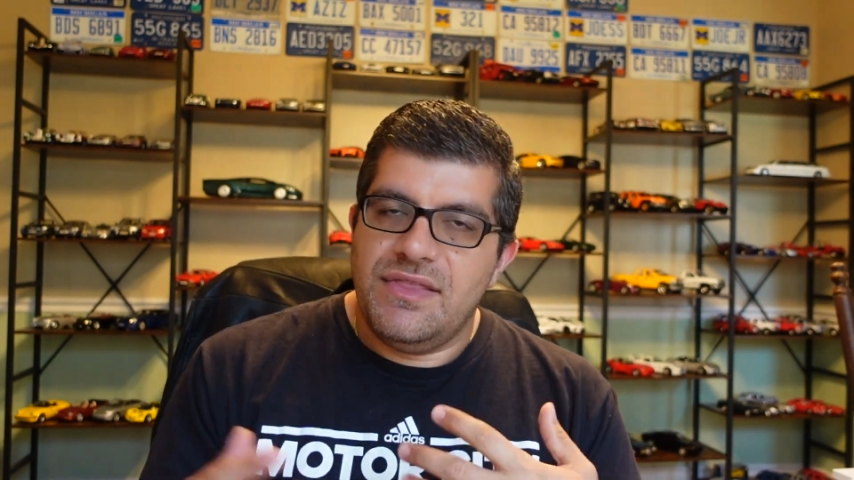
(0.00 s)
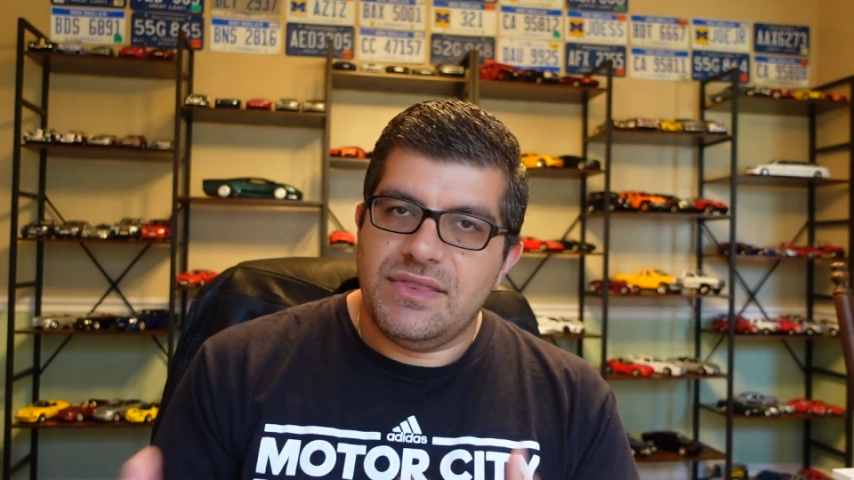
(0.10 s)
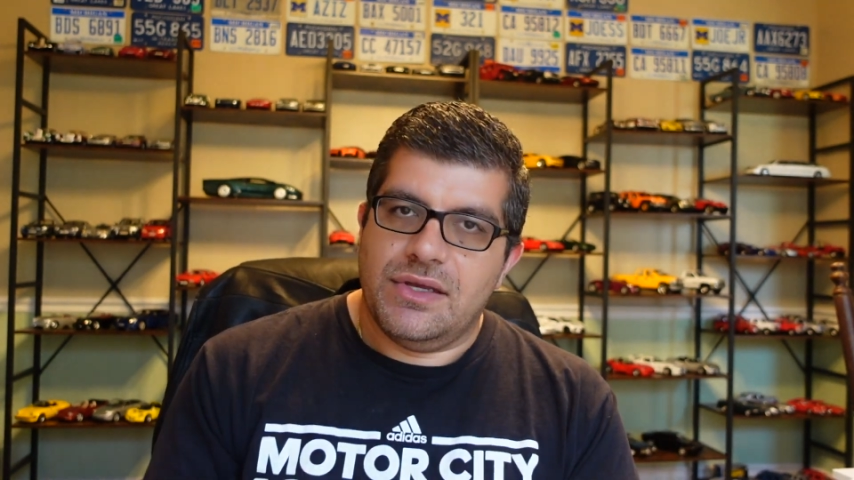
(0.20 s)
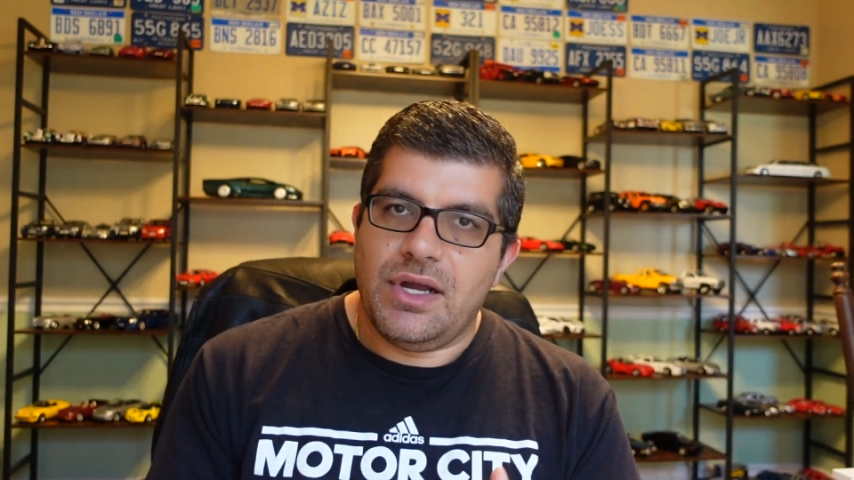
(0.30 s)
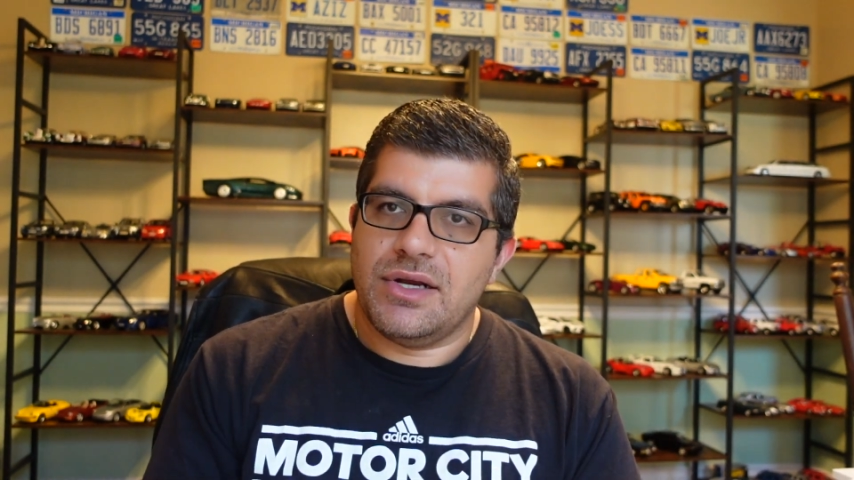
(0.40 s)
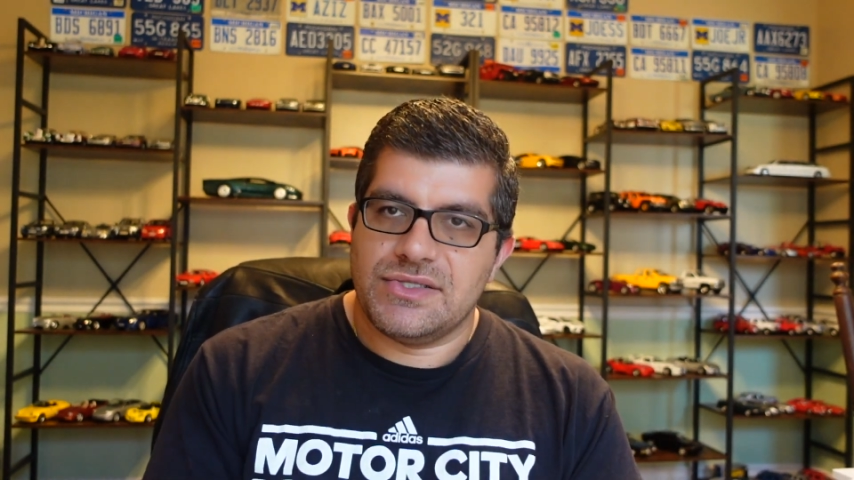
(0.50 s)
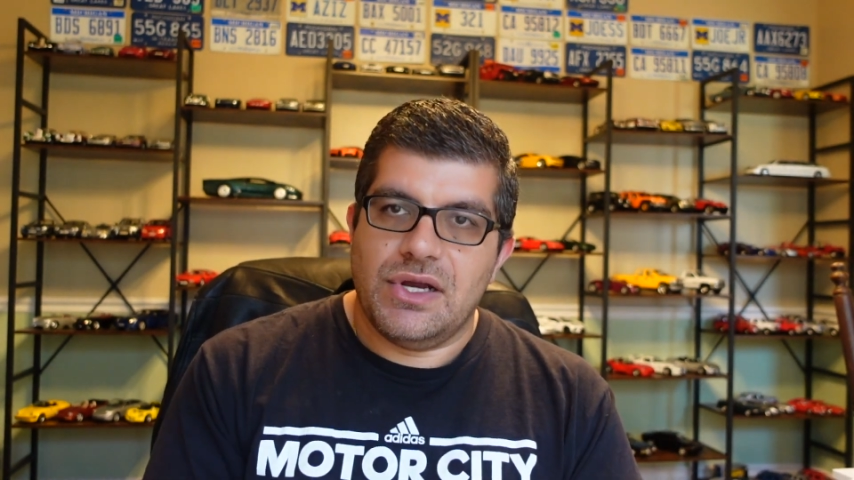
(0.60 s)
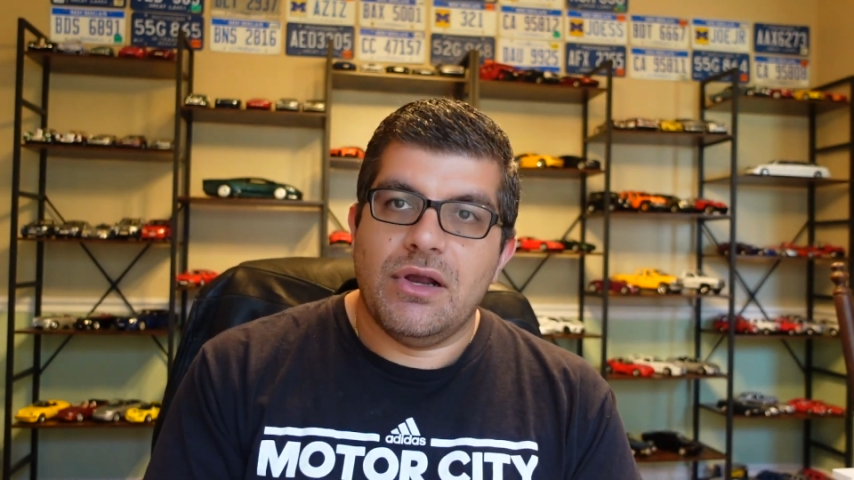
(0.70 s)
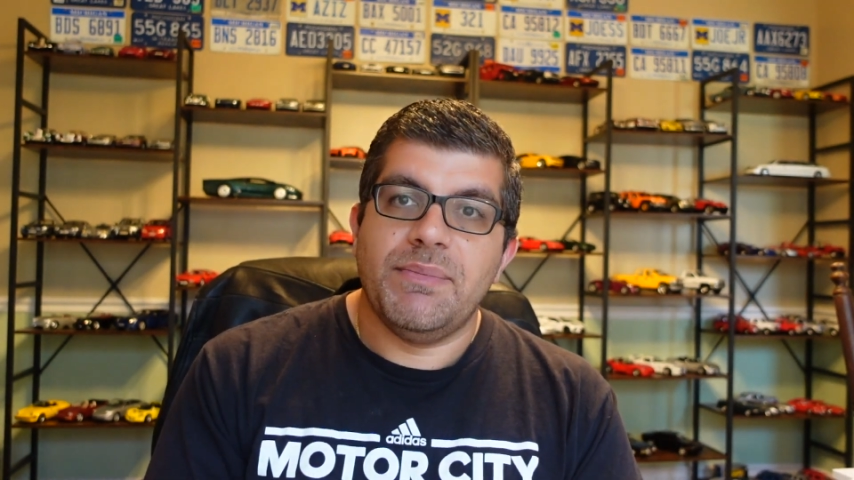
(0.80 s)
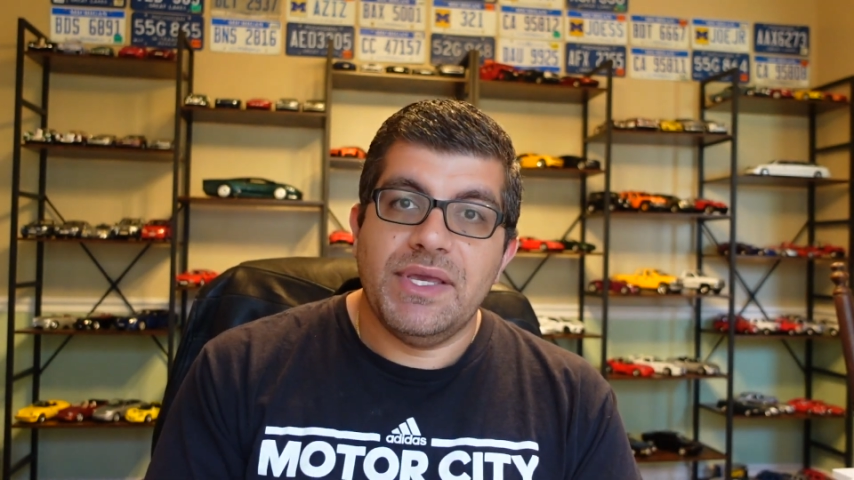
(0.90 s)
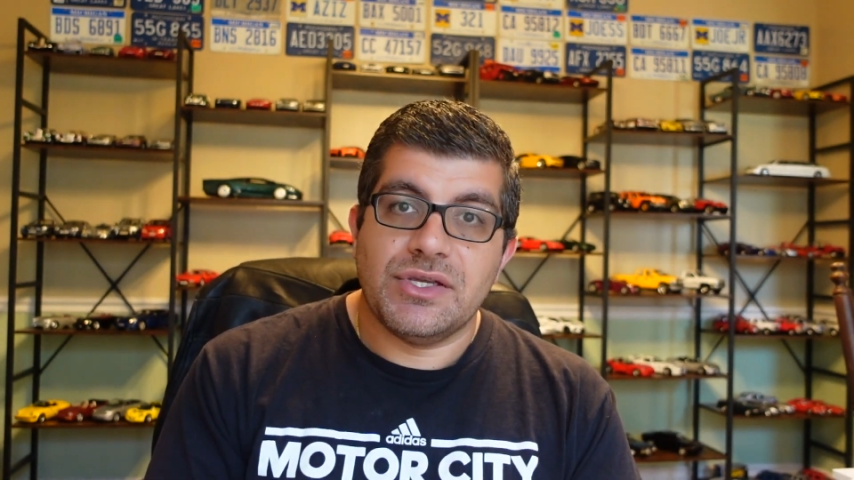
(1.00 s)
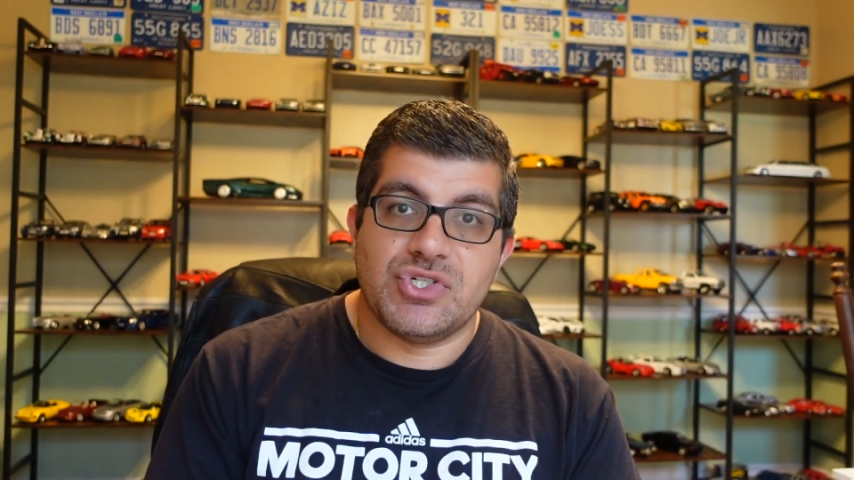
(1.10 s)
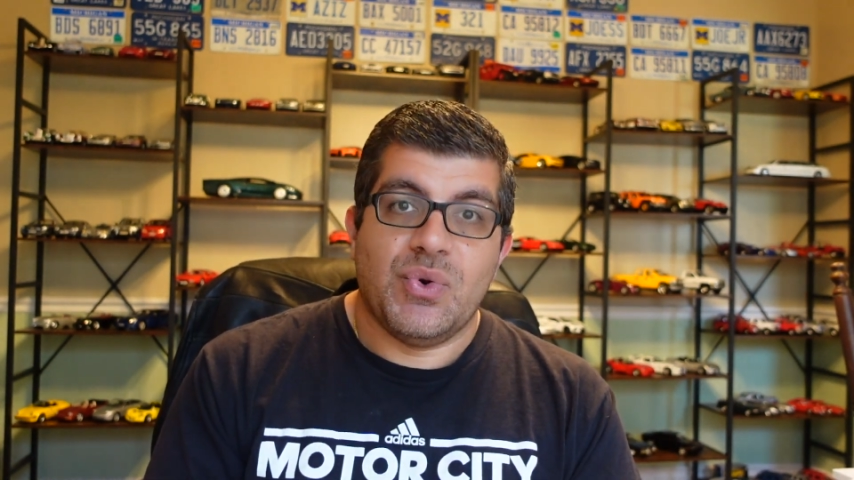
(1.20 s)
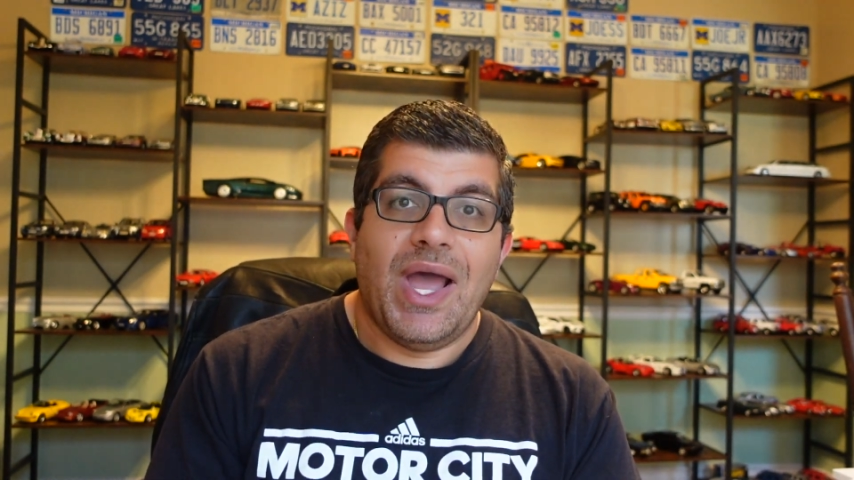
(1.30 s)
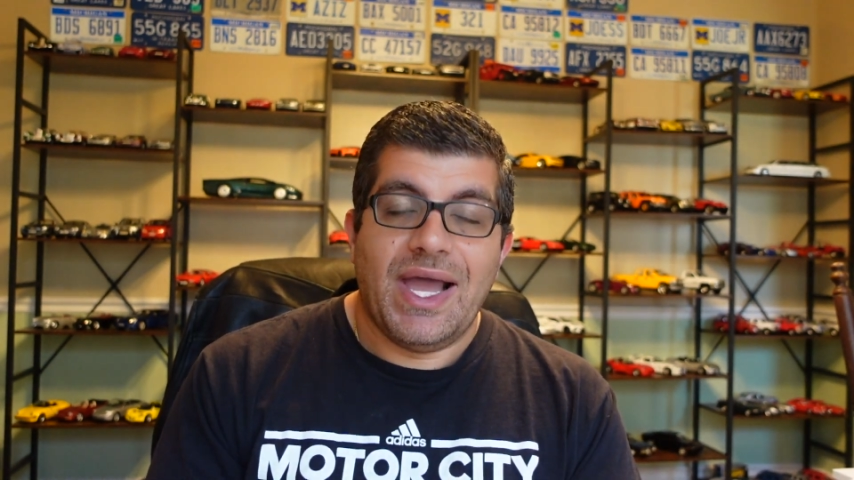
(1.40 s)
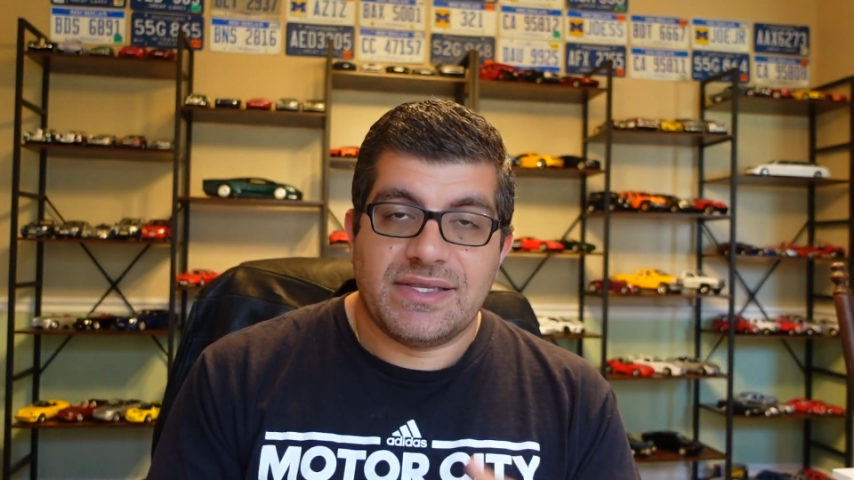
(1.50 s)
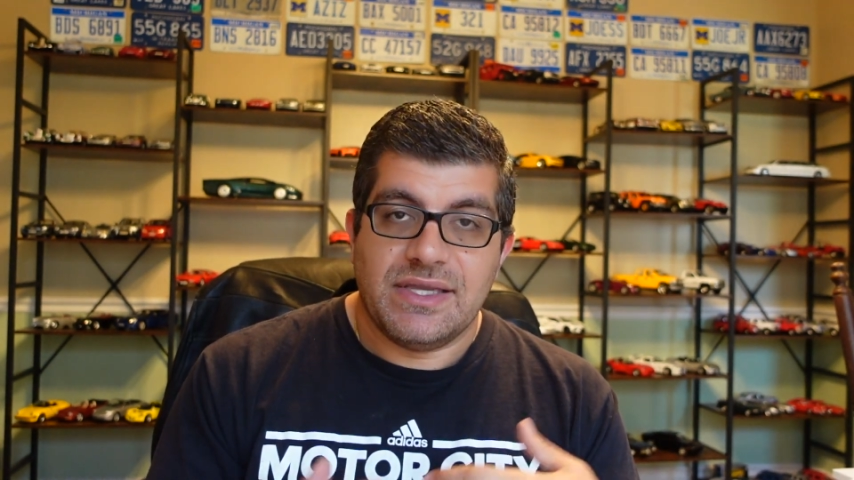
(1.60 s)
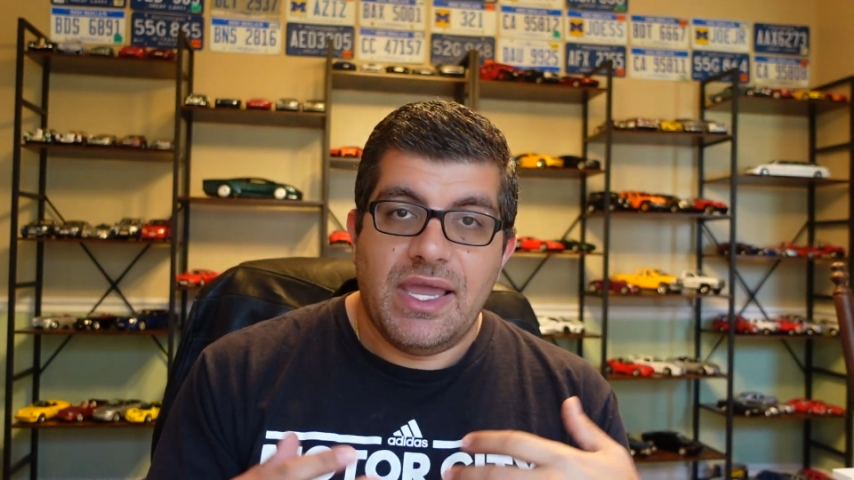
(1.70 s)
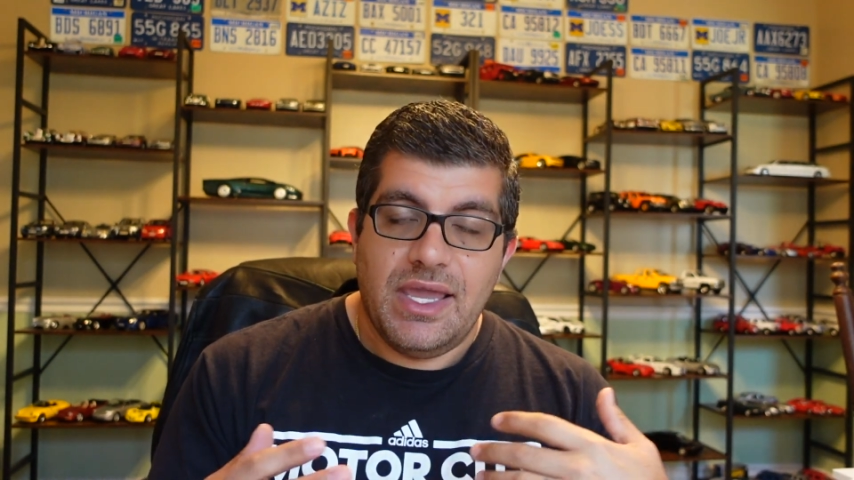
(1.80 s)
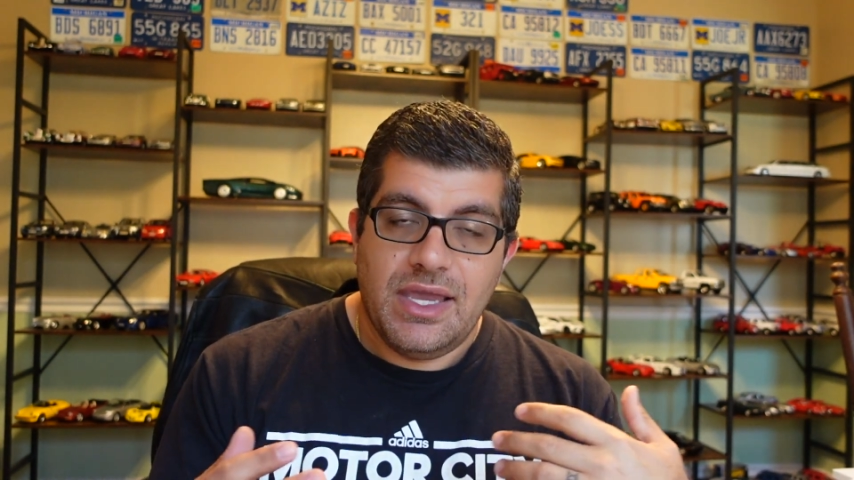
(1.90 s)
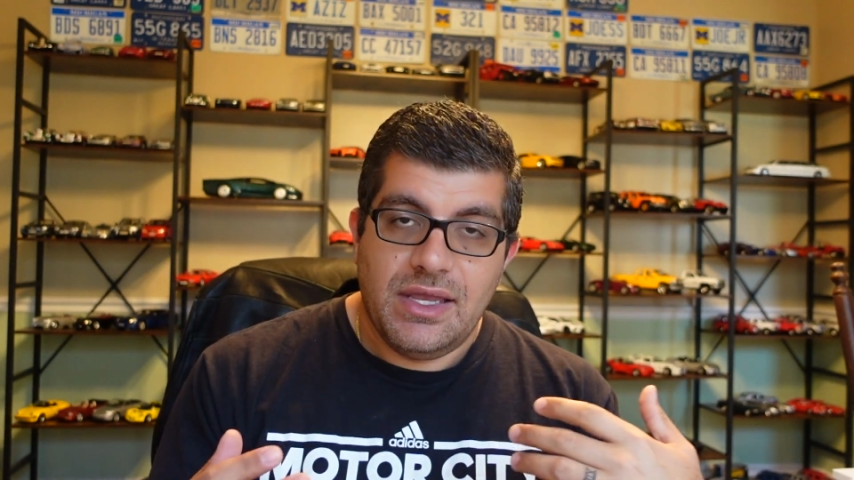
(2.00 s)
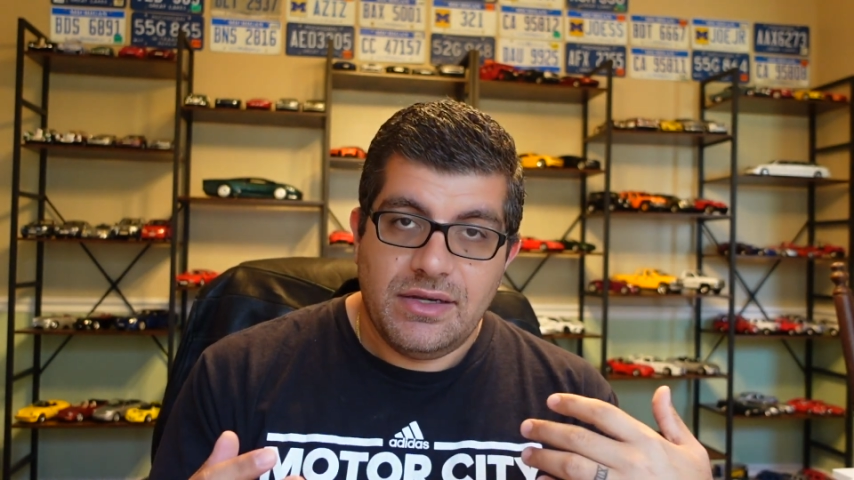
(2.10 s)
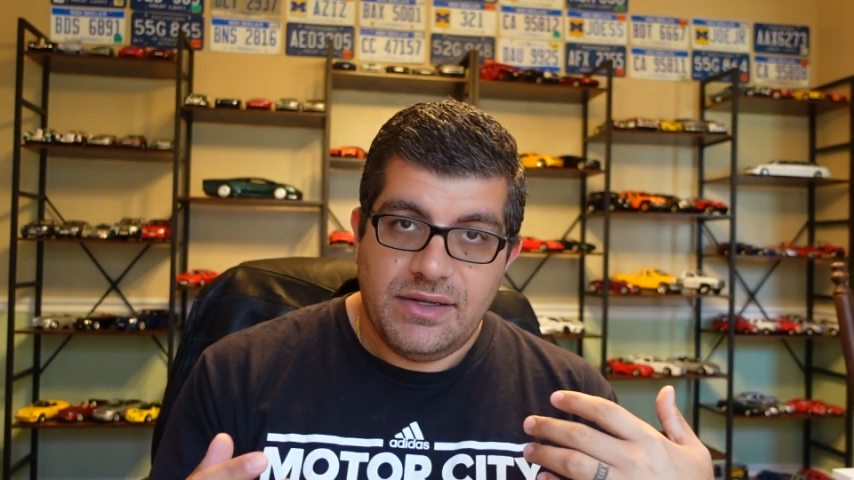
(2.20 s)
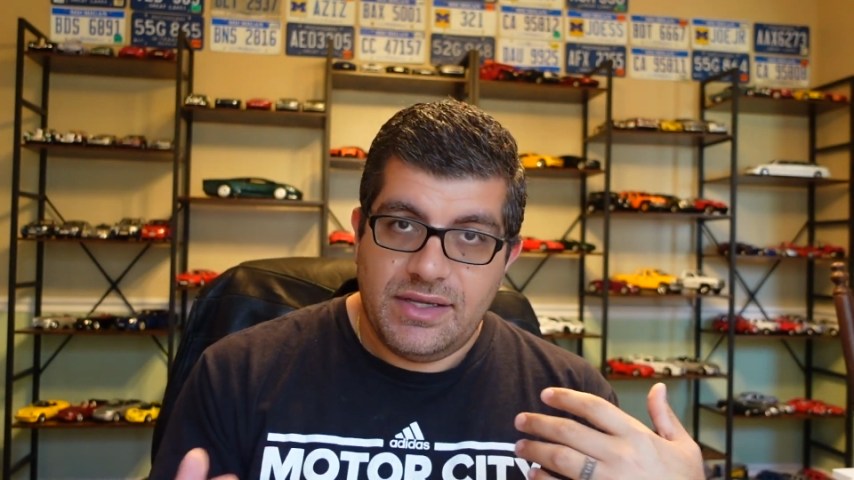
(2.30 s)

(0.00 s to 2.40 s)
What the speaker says: that the cars are being tracked and